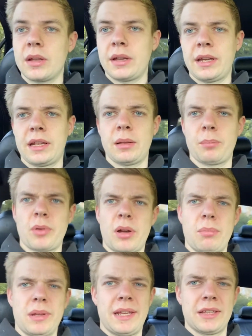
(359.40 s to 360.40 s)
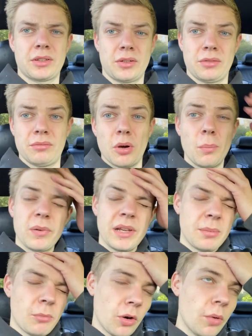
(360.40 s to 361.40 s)
It'll probably get done hopefully
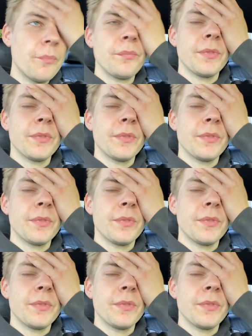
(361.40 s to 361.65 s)
tomorrow.